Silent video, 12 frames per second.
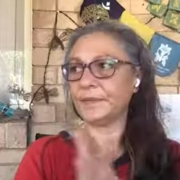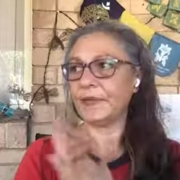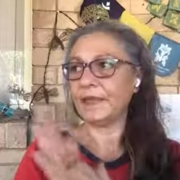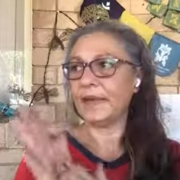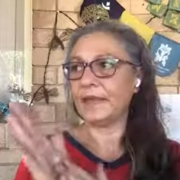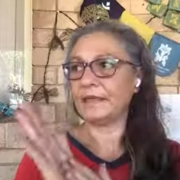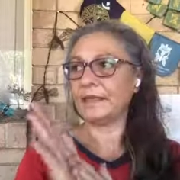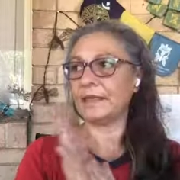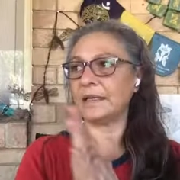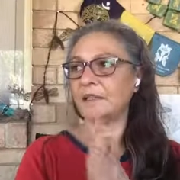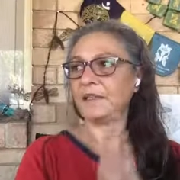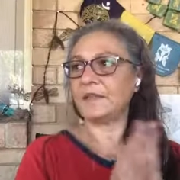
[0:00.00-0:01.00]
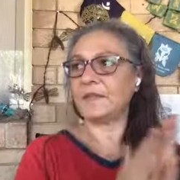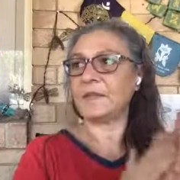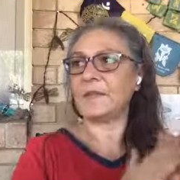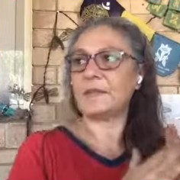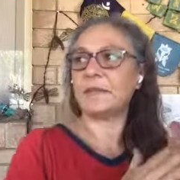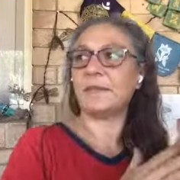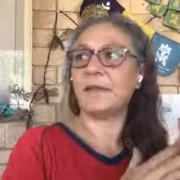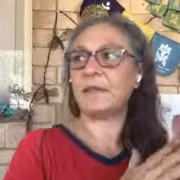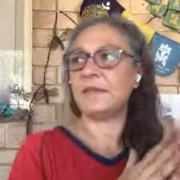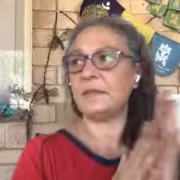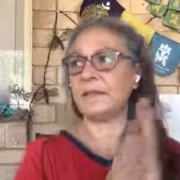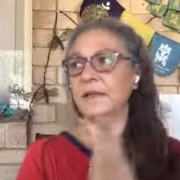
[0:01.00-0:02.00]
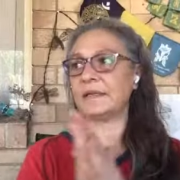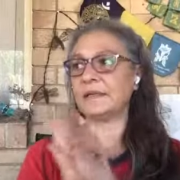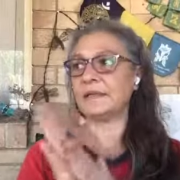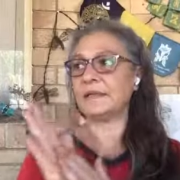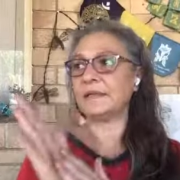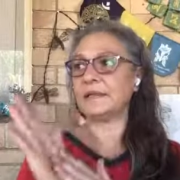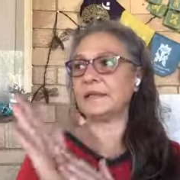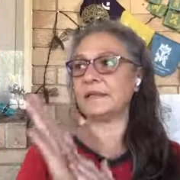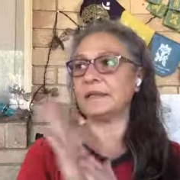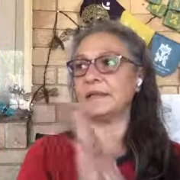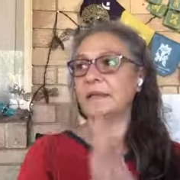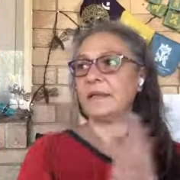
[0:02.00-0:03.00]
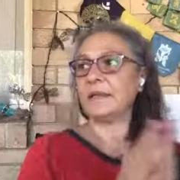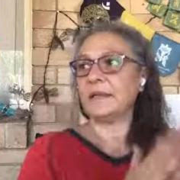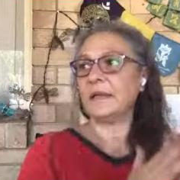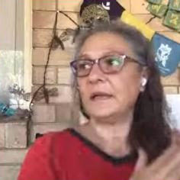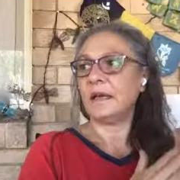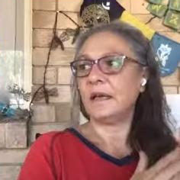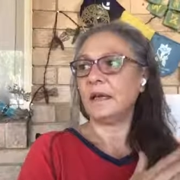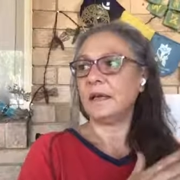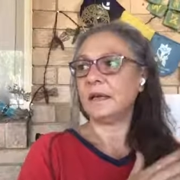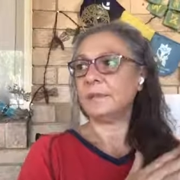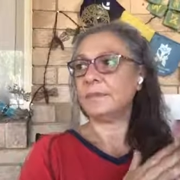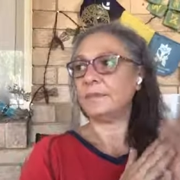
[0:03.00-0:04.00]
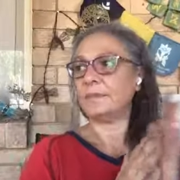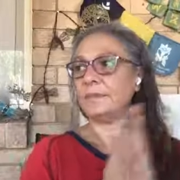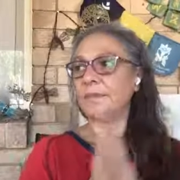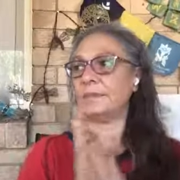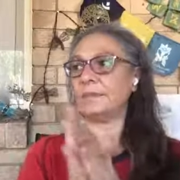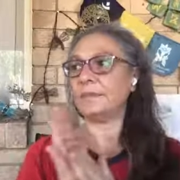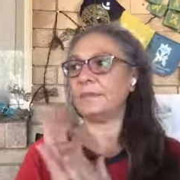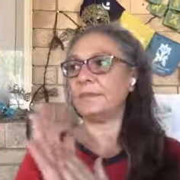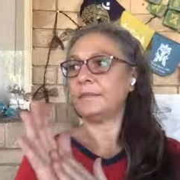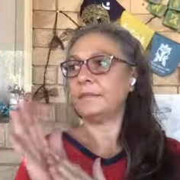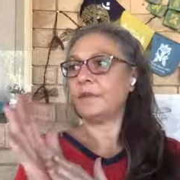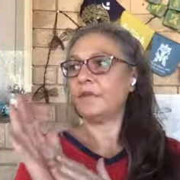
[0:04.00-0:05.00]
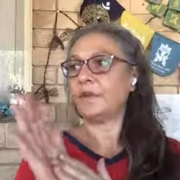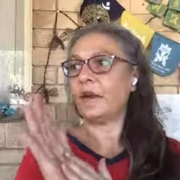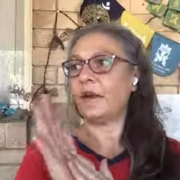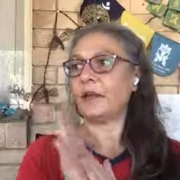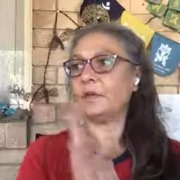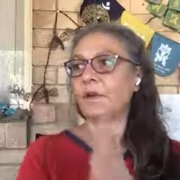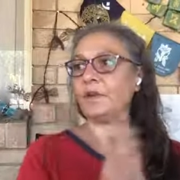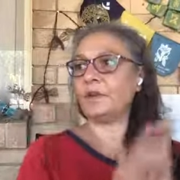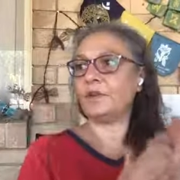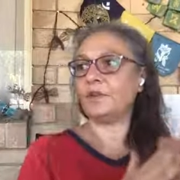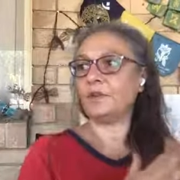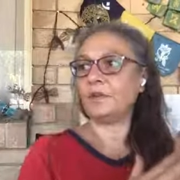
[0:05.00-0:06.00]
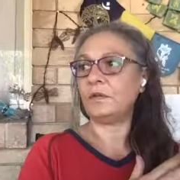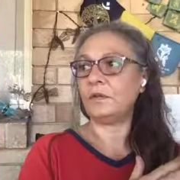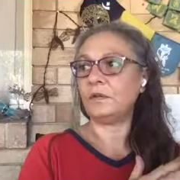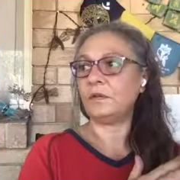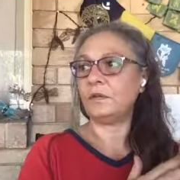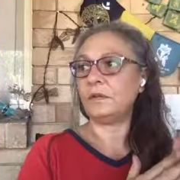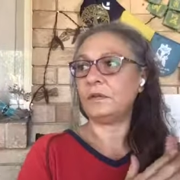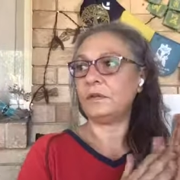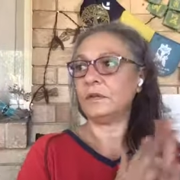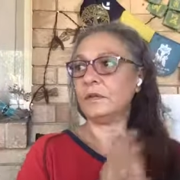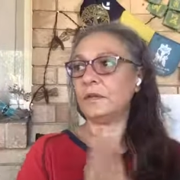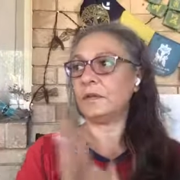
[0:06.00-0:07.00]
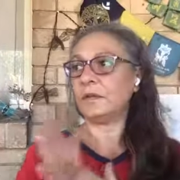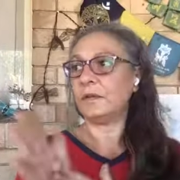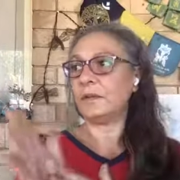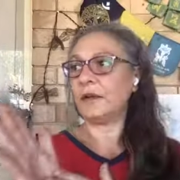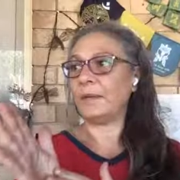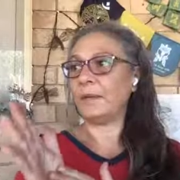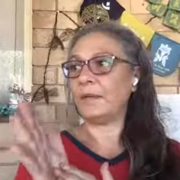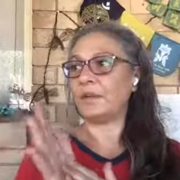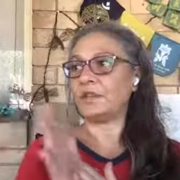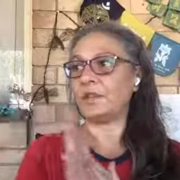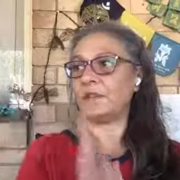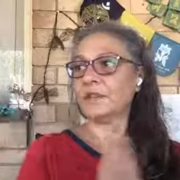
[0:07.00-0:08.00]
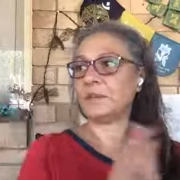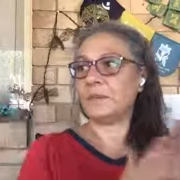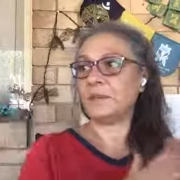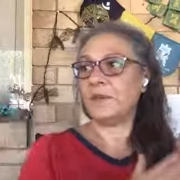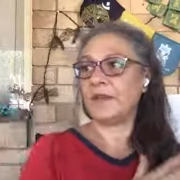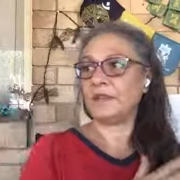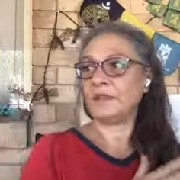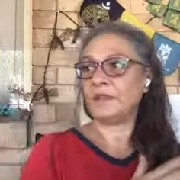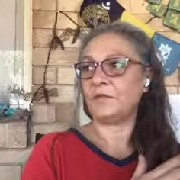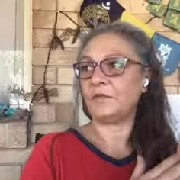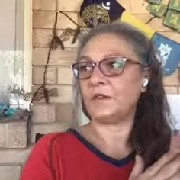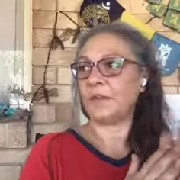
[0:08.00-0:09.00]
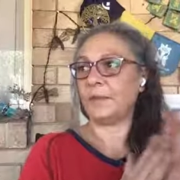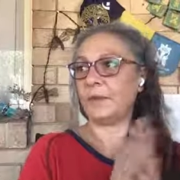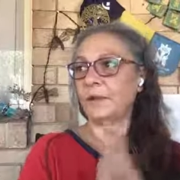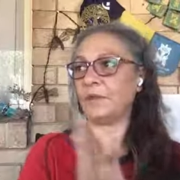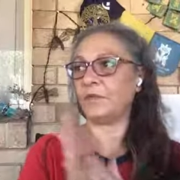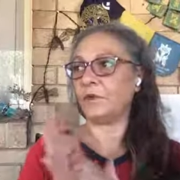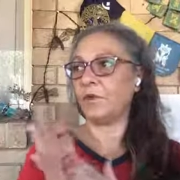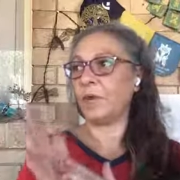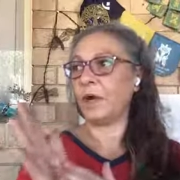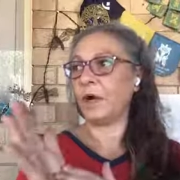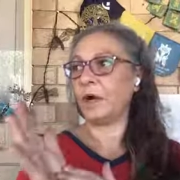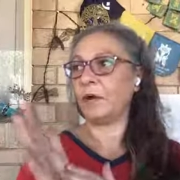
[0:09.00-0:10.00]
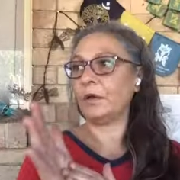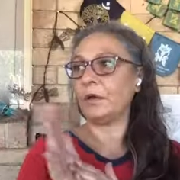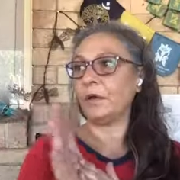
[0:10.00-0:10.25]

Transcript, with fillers: Okay, let's start shifting some energy, Masters. Um, for anyone new that may be watching this, prepare yourself to come along for a wild,